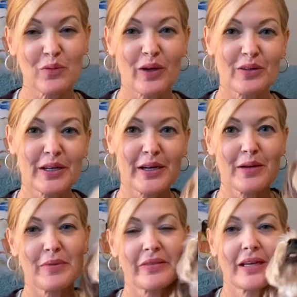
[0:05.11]

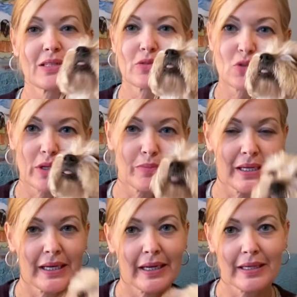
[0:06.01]
welcome and thanks for joining
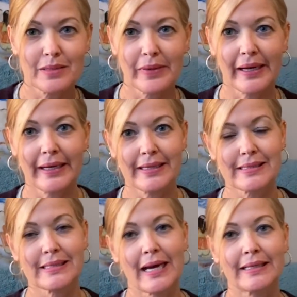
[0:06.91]
me and my
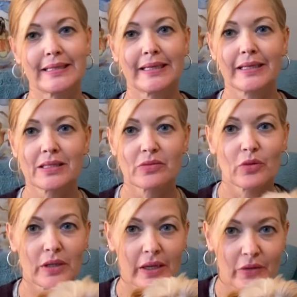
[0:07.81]
sidekicks
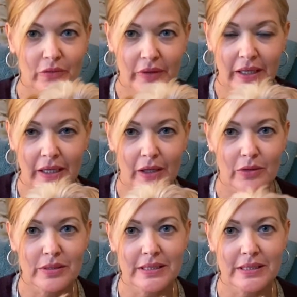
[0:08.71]
for another video.